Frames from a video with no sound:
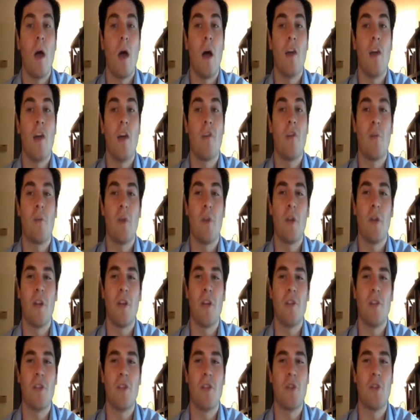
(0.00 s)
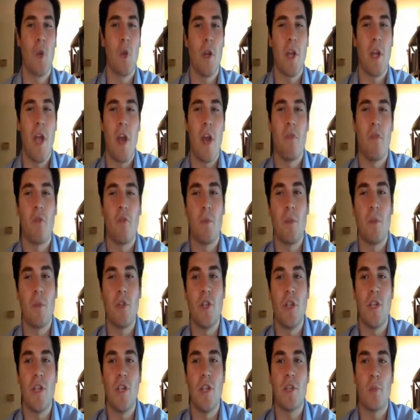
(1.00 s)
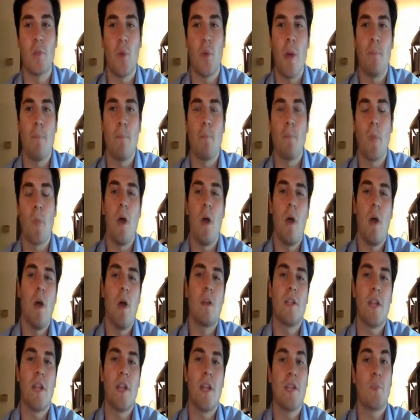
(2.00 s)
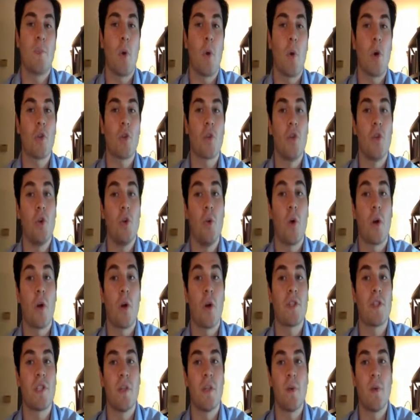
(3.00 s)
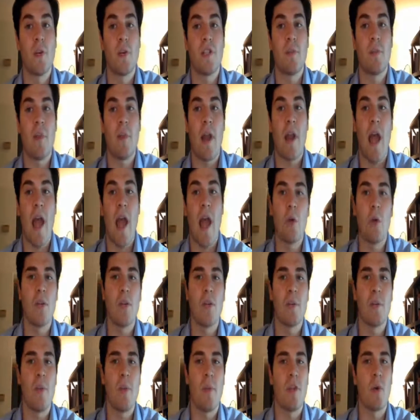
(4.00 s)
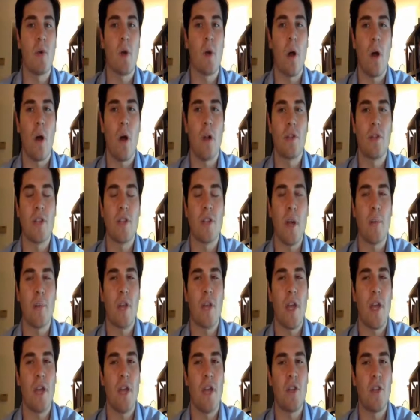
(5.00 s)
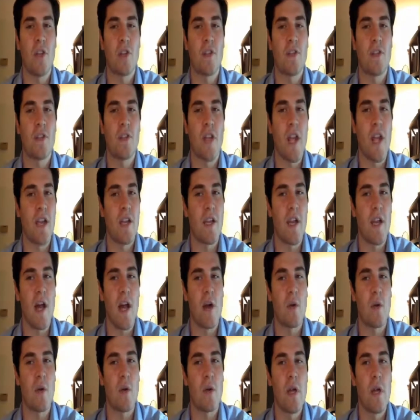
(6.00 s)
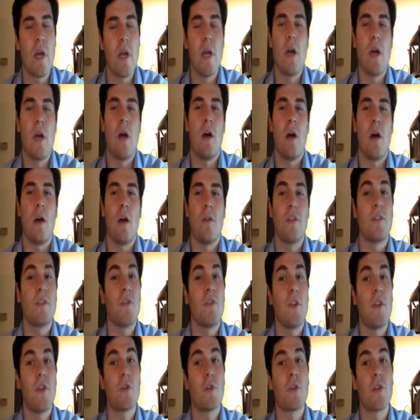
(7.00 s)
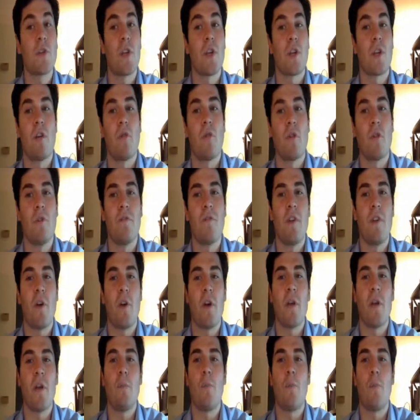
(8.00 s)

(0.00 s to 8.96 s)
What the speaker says: Hi everybody, it's Joel again from InGenius Prep. Today's part 2 on our series about how you can make your college applications stand out. This video is going to cover a very